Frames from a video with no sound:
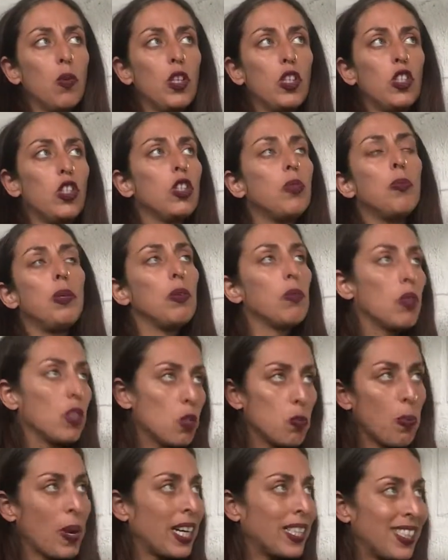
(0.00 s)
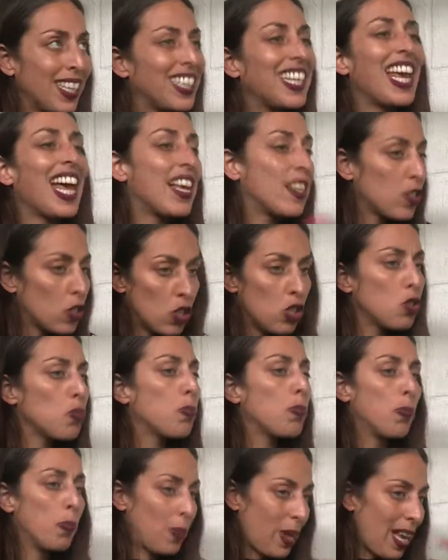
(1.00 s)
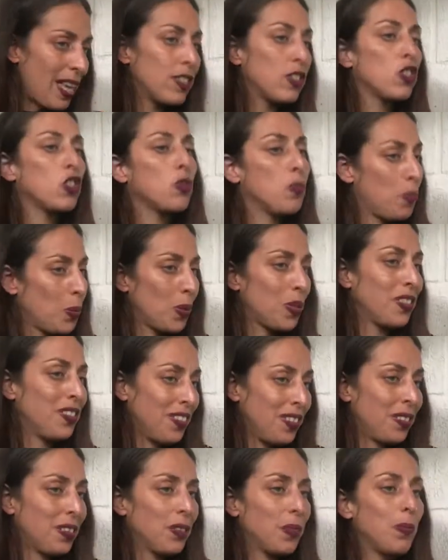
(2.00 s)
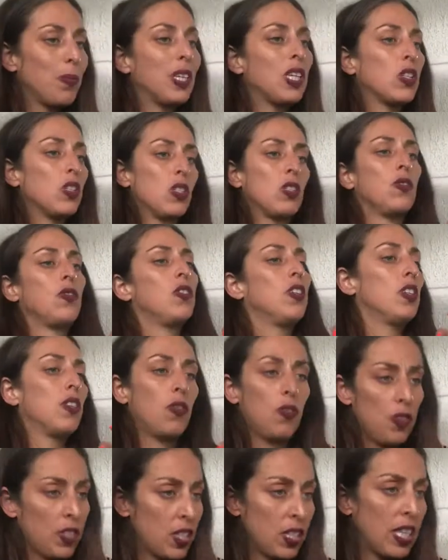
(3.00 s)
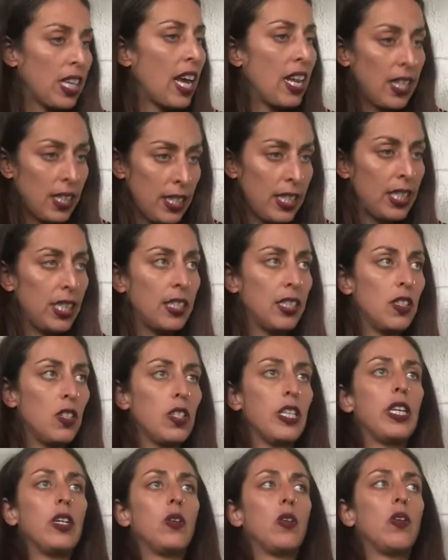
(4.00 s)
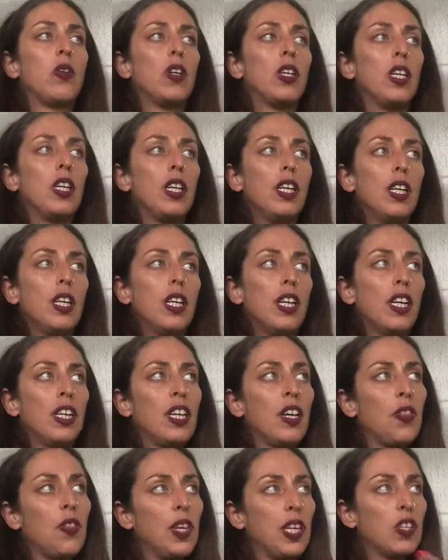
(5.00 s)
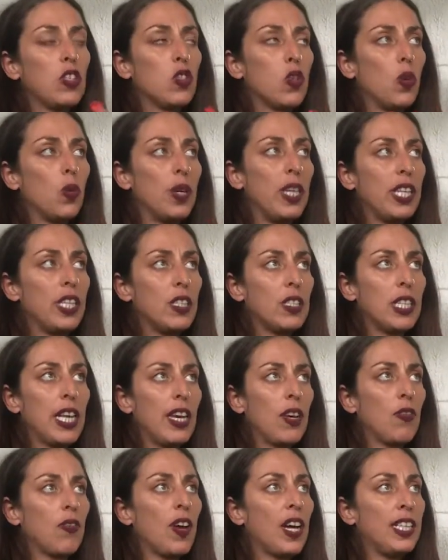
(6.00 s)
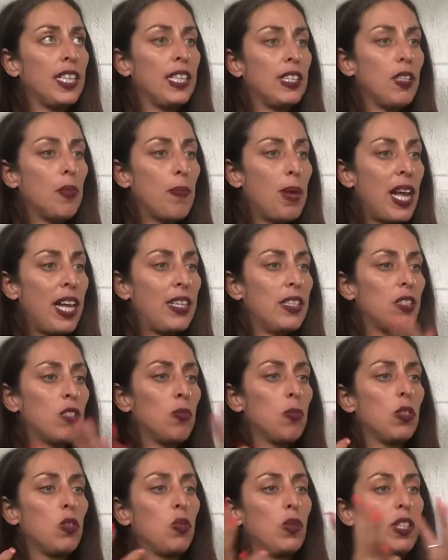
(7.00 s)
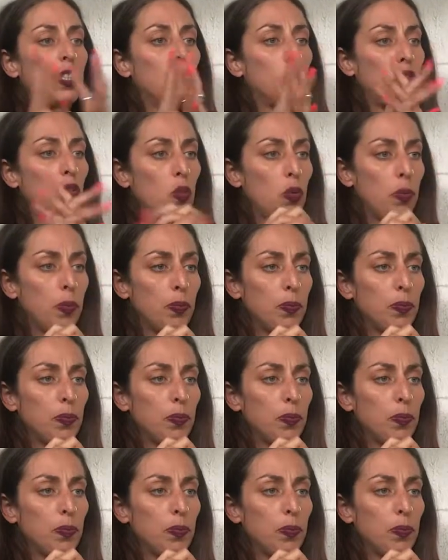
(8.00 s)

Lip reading: should be respected as a sport because of the physicality and the skill. And I think it's always like finding the balance between the two.